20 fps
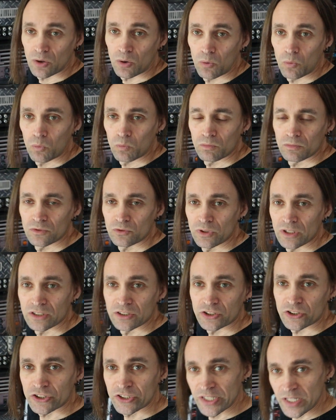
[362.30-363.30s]
are
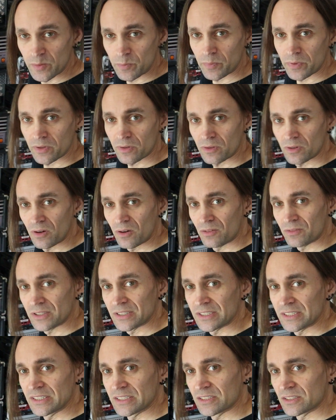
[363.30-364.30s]
really cheap over
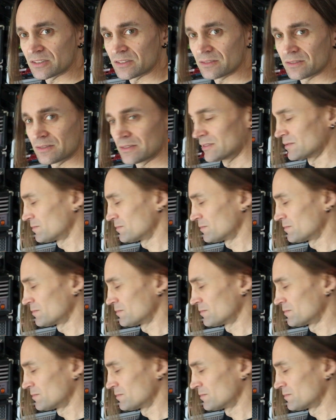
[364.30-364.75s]
here